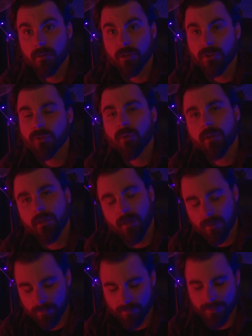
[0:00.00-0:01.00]
Story time.
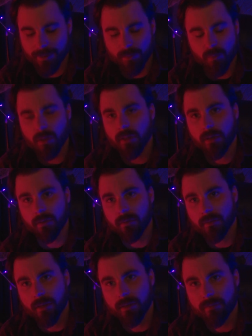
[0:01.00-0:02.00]
Like, really?
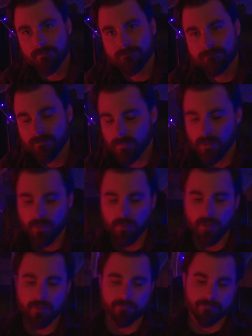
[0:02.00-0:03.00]
Like, you know
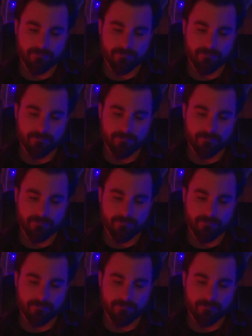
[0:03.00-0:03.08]
what?